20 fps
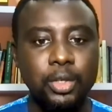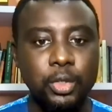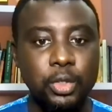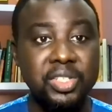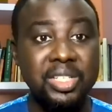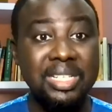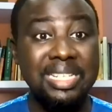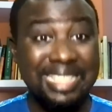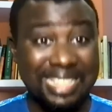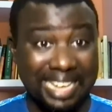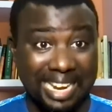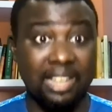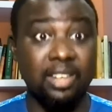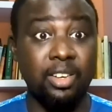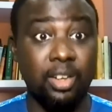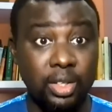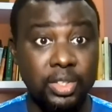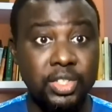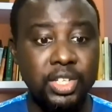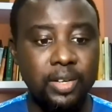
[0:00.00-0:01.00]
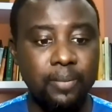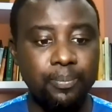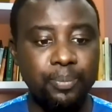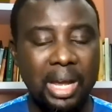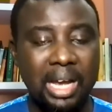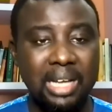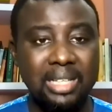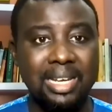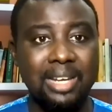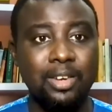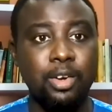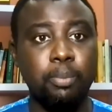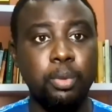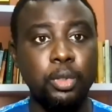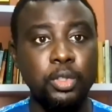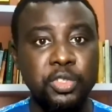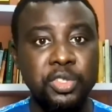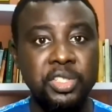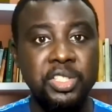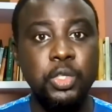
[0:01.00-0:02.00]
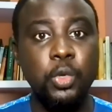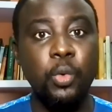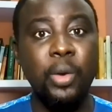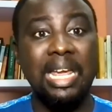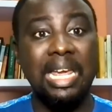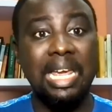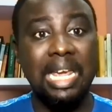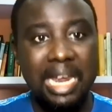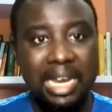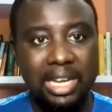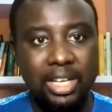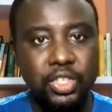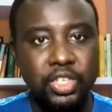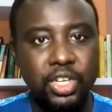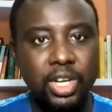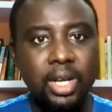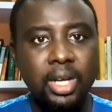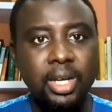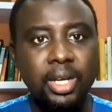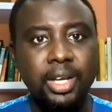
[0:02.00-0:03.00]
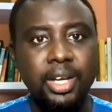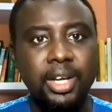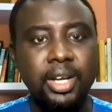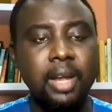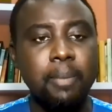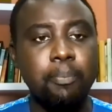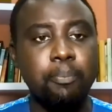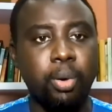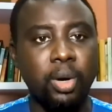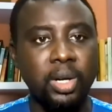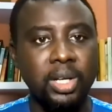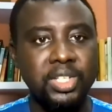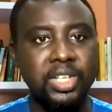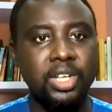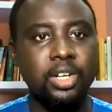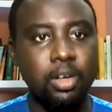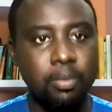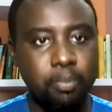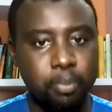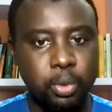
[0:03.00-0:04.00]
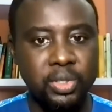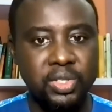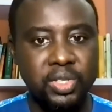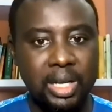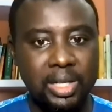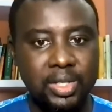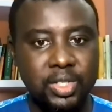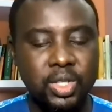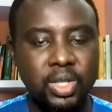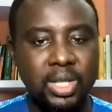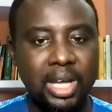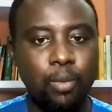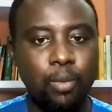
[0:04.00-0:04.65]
using technology as an opportunity to engage in a political process